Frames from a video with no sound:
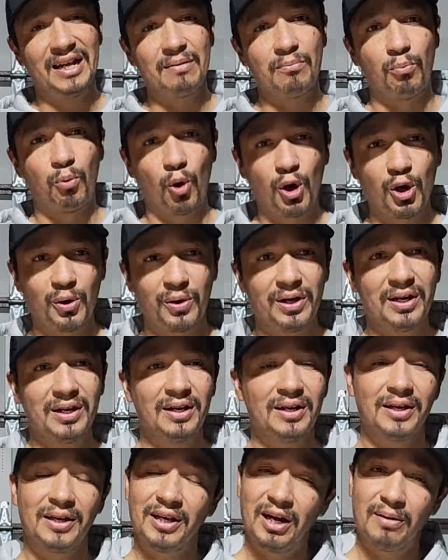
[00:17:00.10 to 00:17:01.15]
embroidery,
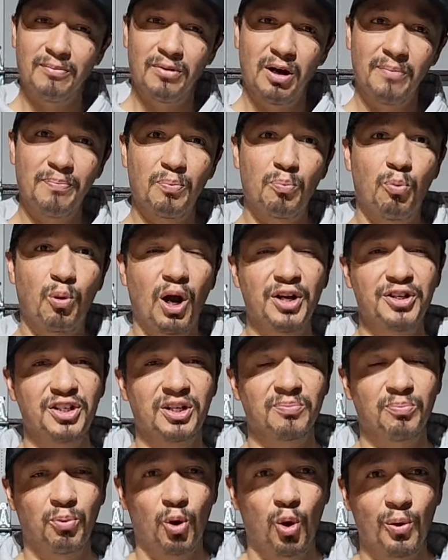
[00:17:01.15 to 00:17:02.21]
hit them up,
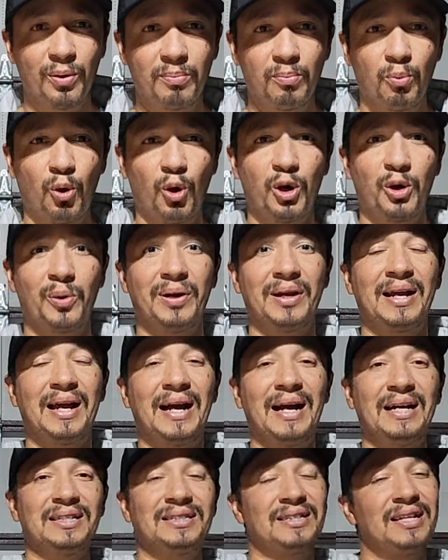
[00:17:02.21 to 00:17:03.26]
Project Pro Embroidery.
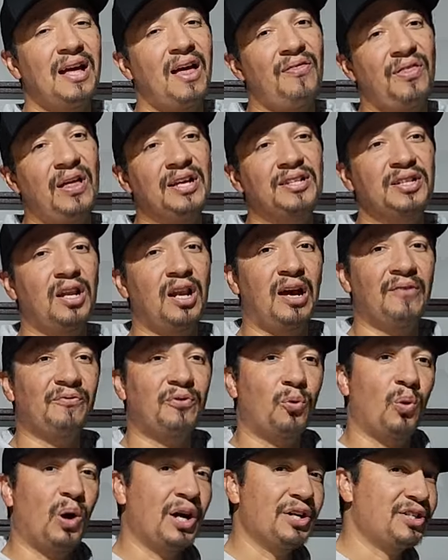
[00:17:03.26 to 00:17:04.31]
Guys, thanks a lot
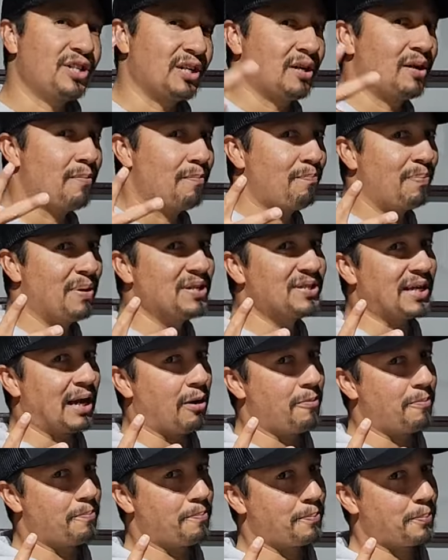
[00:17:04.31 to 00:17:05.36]
for watching. Peace
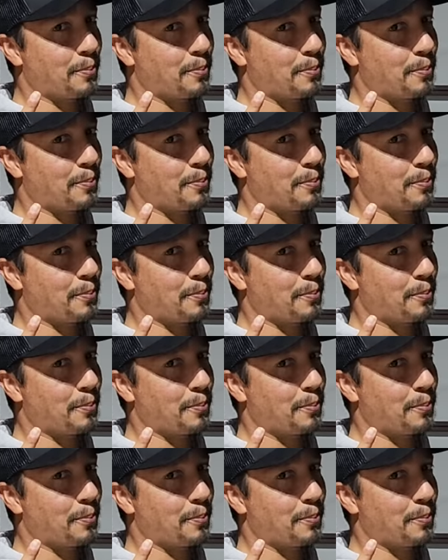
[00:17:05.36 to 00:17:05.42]
out.